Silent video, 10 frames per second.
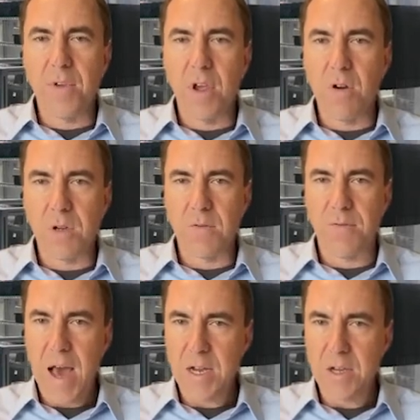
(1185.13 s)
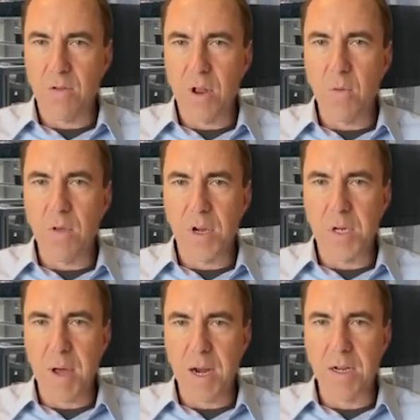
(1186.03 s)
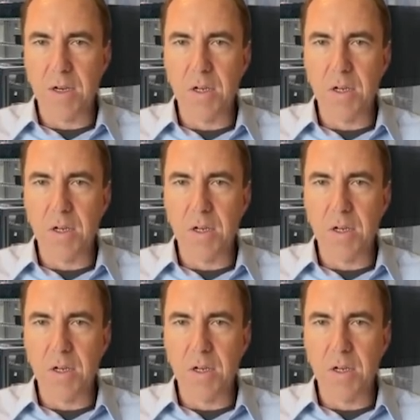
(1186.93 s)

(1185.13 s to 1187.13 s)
years faster than we've expected.